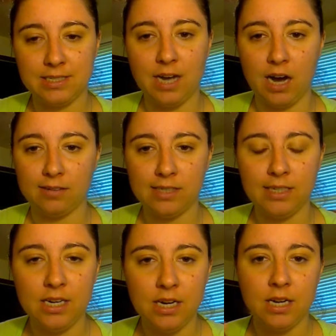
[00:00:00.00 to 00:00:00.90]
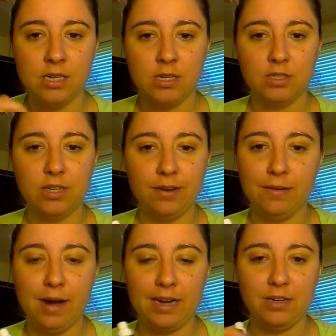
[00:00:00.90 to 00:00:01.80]
solid,
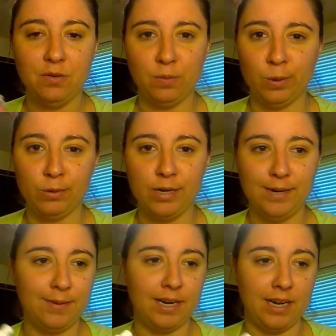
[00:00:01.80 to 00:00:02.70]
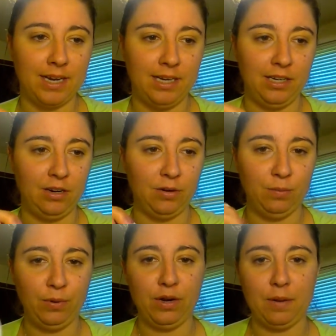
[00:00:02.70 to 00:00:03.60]
so I don't worry when I
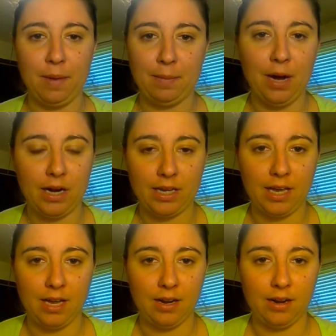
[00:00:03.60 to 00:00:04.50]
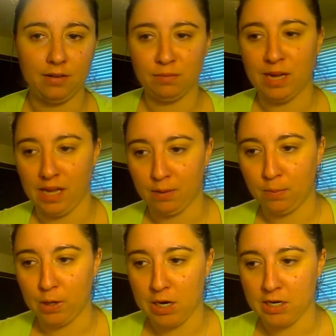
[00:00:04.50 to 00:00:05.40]
put it in my pocket of my
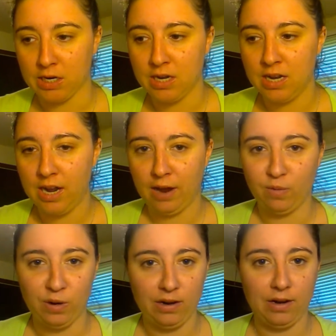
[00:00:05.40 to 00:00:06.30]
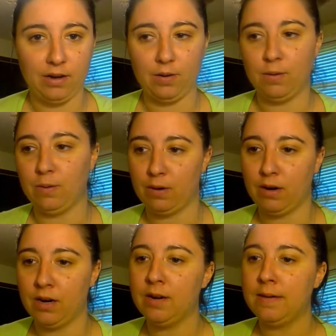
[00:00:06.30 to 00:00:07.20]
apron at work,
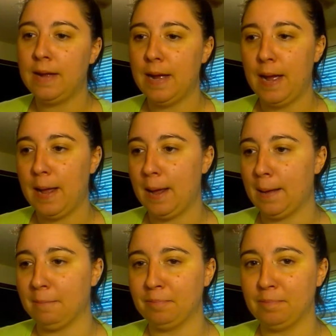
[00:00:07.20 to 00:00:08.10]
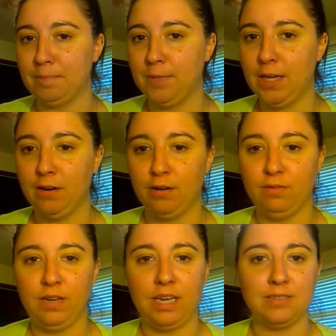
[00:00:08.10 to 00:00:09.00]
or
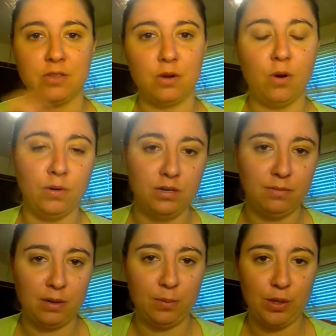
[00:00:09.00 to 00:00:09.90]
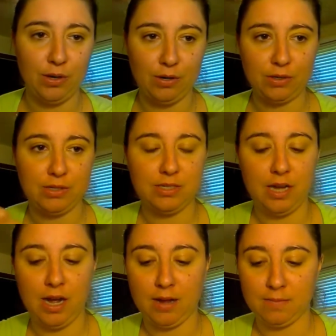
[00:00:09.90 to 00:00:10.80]
if it gets thrown into my
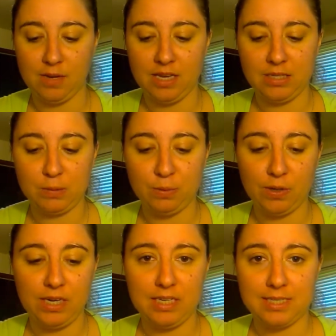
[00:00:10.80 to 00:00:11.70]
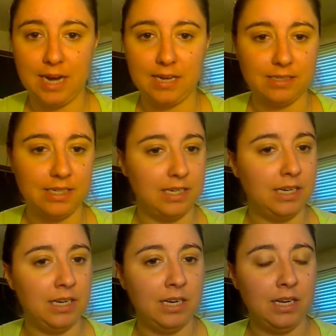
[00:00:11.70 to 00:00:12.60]
purse. It's pretty solid.